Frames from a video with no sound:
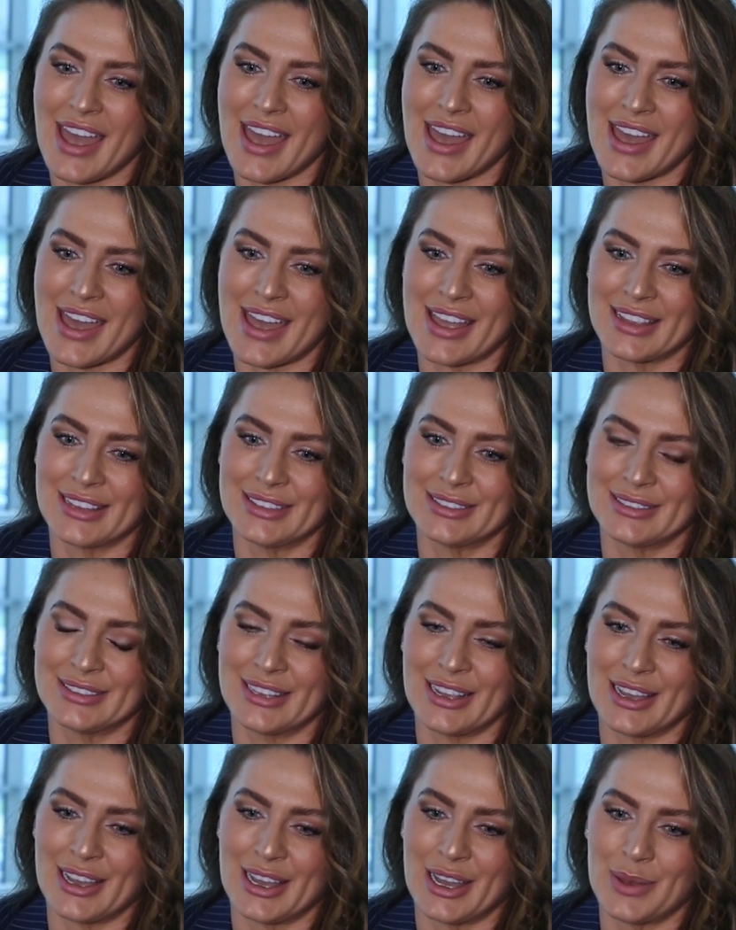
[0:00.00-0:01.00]

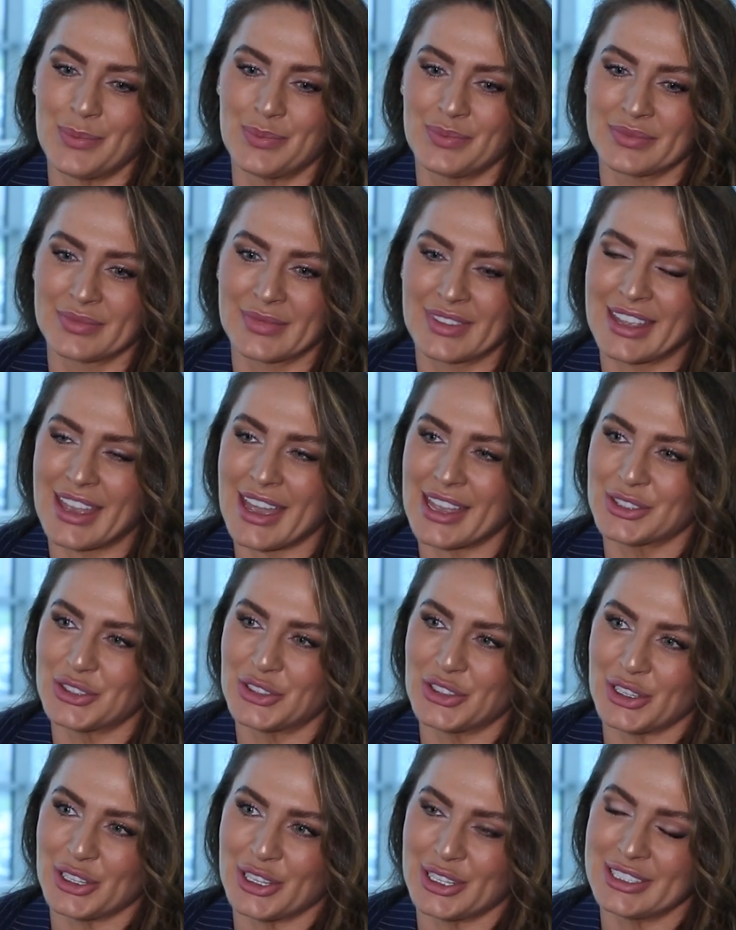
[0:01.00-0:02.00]
and
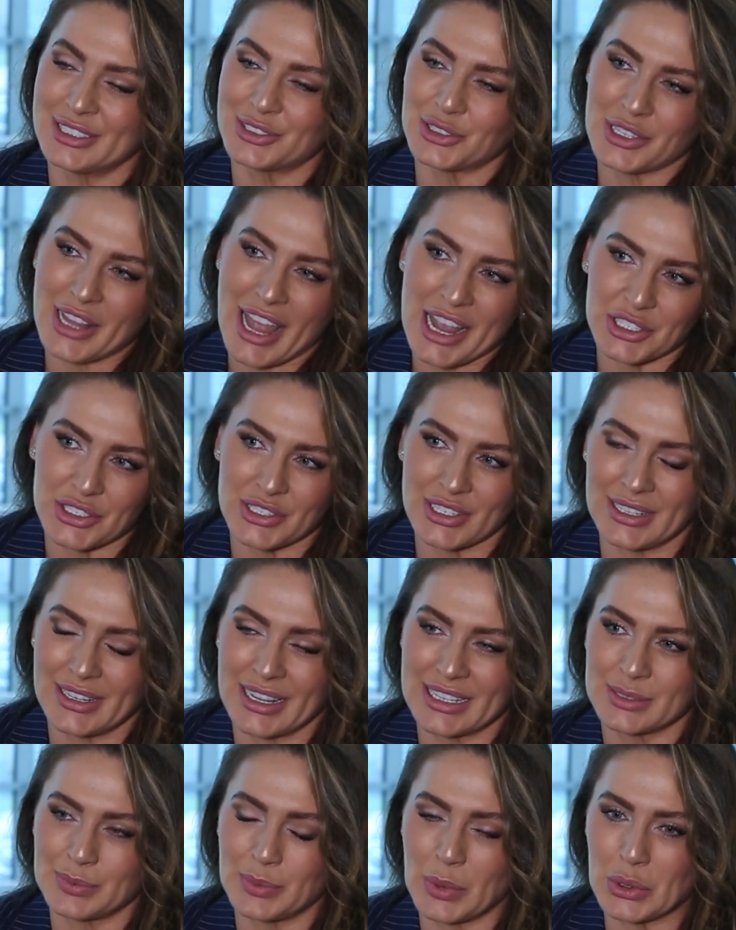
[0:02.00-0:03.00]
get the international
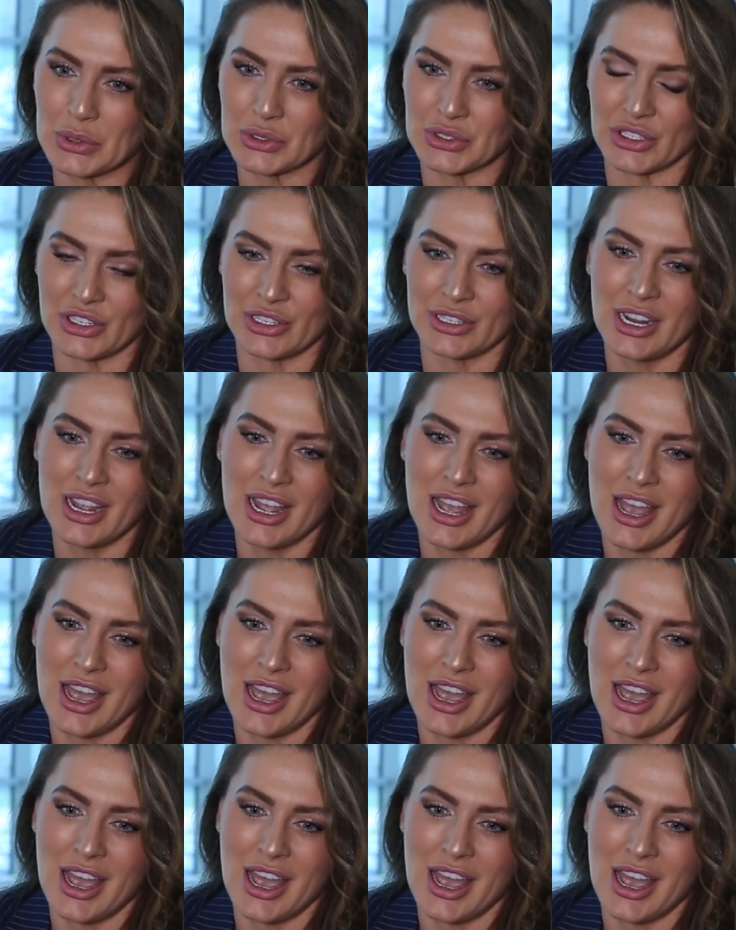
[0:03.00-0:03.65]
exposure.